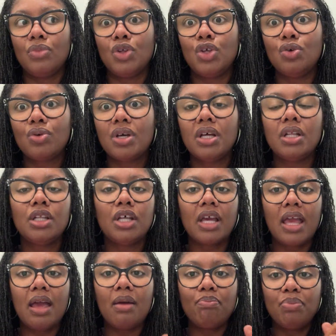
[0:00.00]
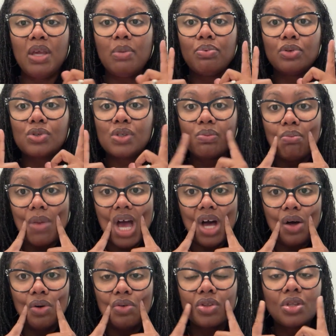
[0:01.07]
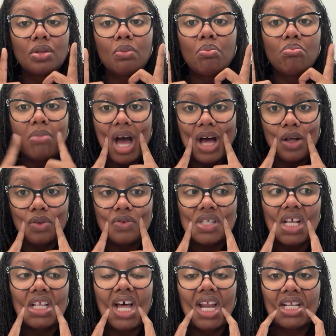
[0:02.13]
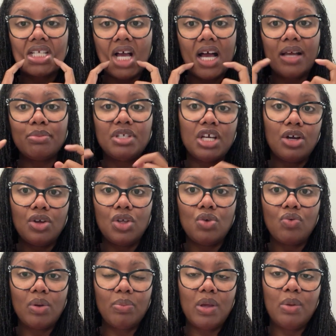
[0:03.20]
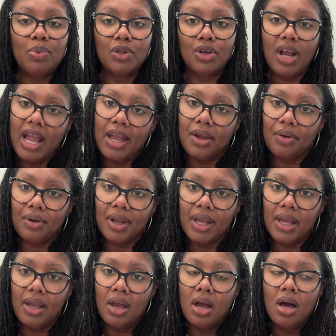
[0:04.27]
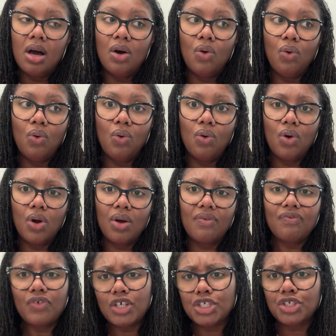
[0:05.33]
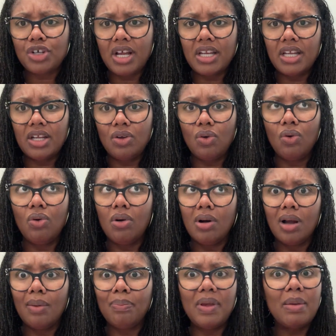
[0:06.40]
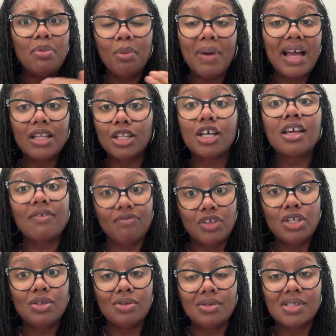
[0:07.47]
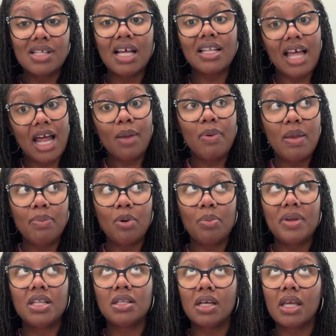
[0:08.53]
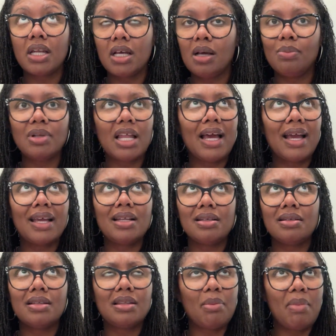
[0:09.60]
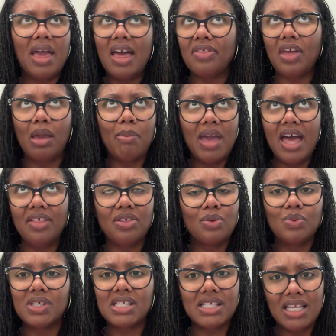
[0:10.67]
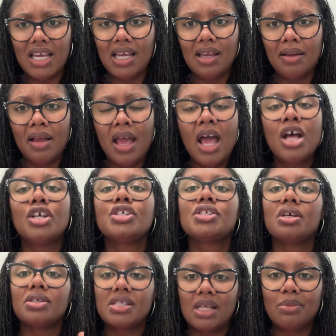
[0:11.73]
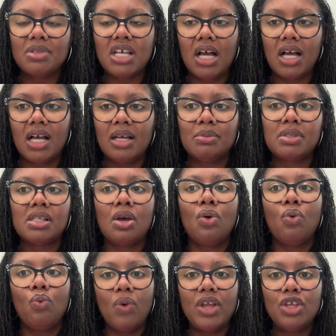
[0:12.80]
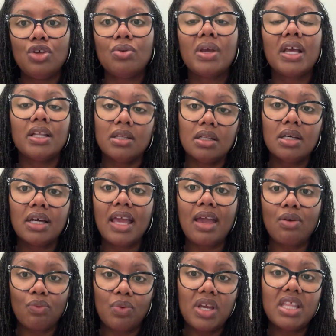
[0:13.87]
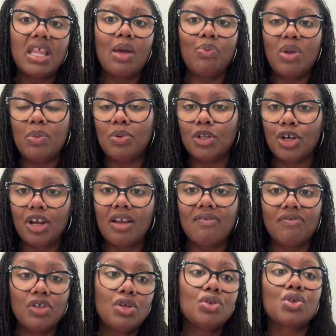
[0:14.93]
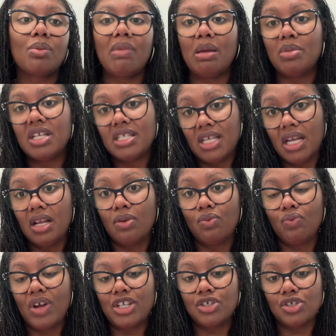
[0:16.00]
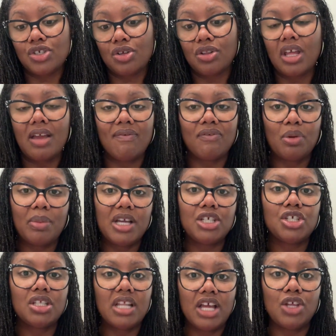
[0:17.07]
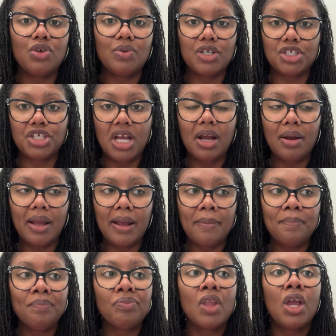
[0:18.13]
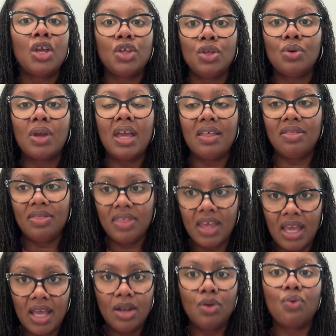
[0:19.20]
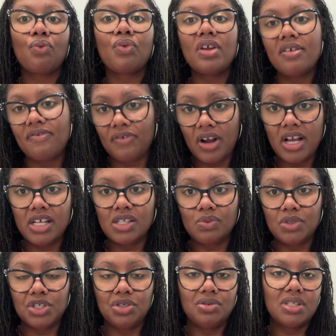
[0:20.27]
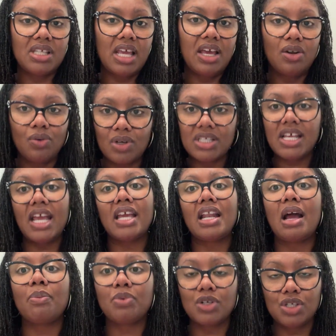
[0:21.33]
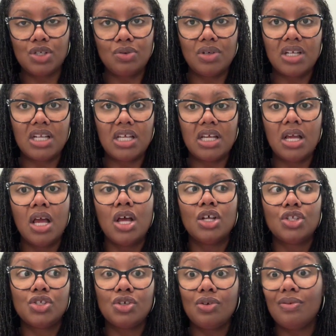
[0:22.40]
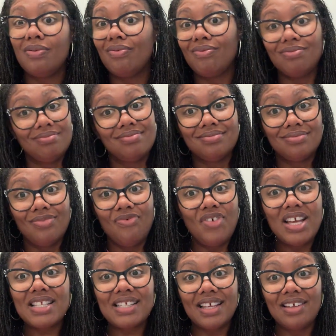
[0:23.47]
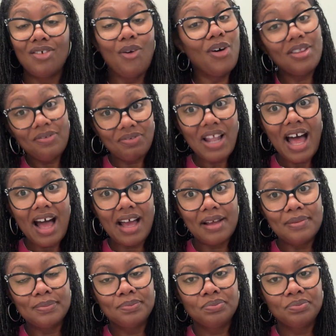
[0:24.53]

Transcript: You could look at people's mouths. Mouths a lot of time tell you when people are angry or frustrated, or people might look confused. A lot of people be looking up like the math ain't math and what's tea. So sometimes when you can look and read that people are confused or maybe didn't register the information that you are sharing, you can then rephrase what you said or take an opportunity to fix it on the fly.